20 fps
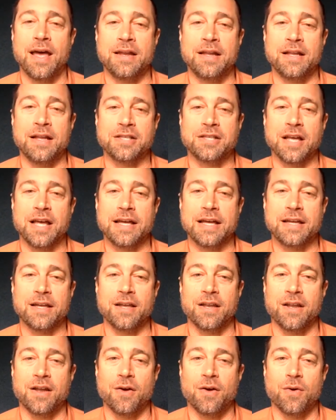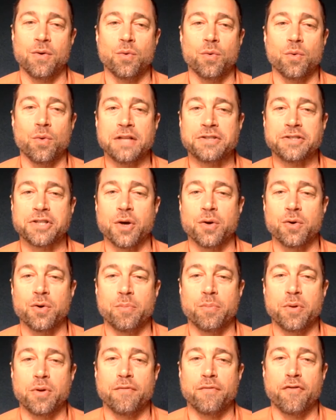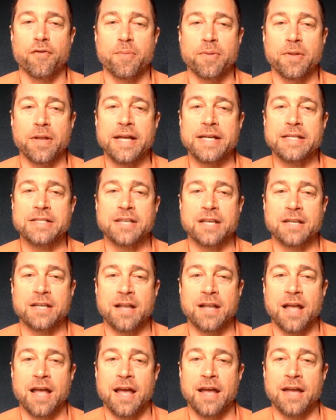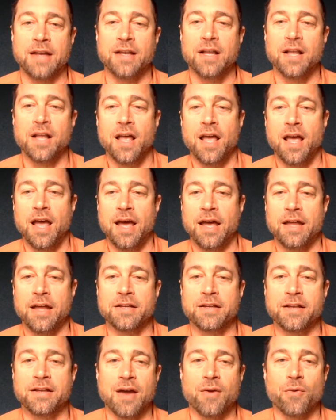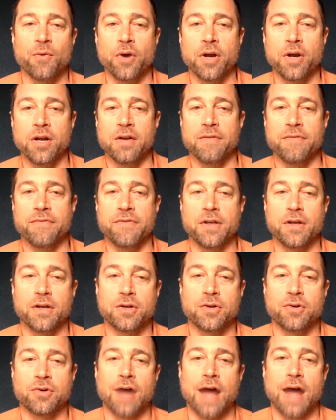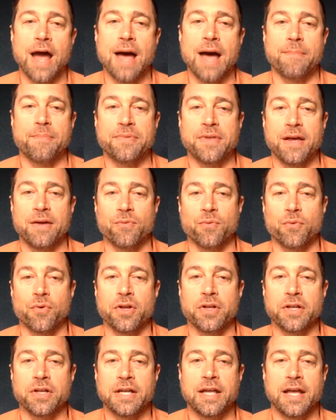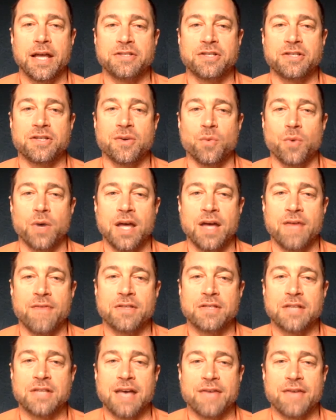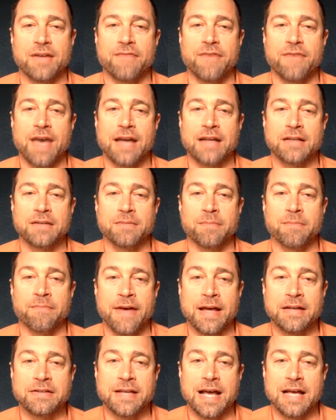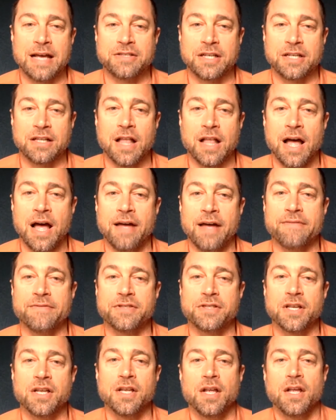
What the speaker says: And it's like, let's go to a beautiful place and get rid of the crap that really gets in the way of us having fantastic lives.